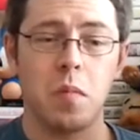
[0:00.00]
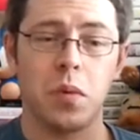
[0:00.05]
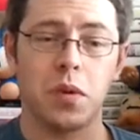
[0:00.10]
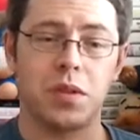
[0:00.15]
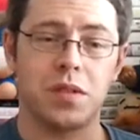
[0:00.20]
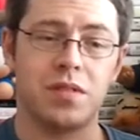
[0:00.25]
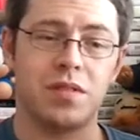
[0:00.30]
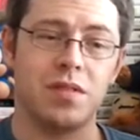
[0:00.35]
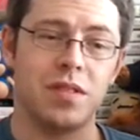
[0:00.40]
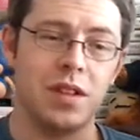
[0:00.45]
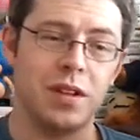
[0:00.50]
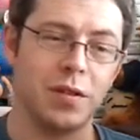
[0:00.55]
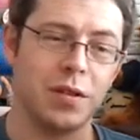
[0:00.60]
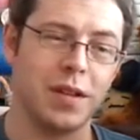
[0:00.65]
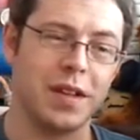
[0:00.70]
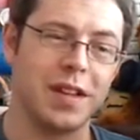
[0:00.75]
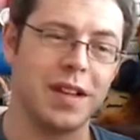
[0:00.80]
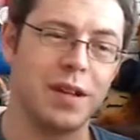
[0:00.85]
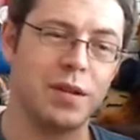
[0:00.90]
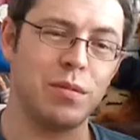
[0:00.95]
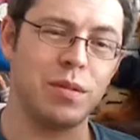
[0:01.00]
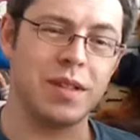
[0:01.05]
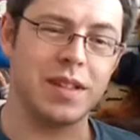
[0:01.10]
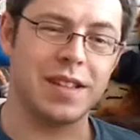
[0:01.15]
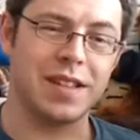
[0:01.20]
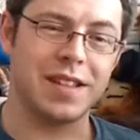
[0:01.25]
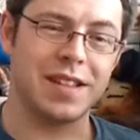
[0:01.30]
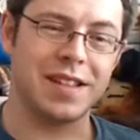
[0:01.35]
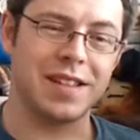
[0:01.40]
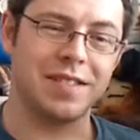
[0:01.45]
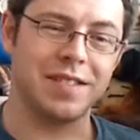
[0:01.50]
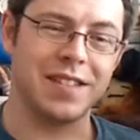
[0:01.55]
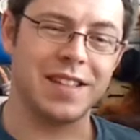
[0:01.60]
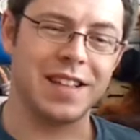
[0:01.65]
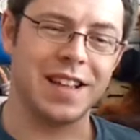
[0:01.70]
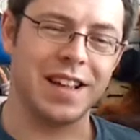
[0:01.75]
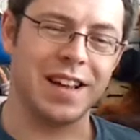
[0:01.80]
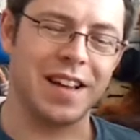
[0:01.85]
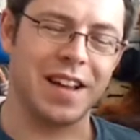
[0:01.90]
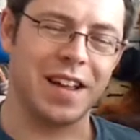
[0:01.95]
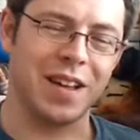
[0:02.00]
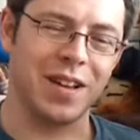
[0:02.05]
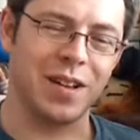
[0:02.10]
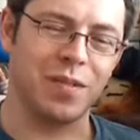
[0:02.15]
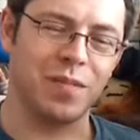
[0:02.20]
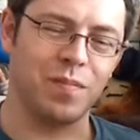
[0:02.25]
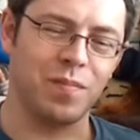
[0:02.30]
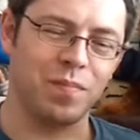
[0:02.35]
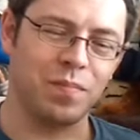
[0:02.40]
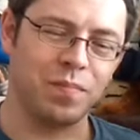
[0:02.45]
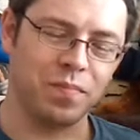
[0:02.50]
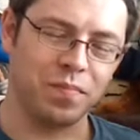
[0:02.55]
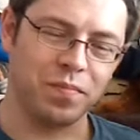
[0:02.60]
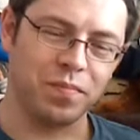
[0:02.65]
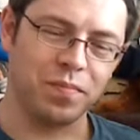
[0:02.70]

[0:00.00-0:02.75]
But you know, the kid was like, you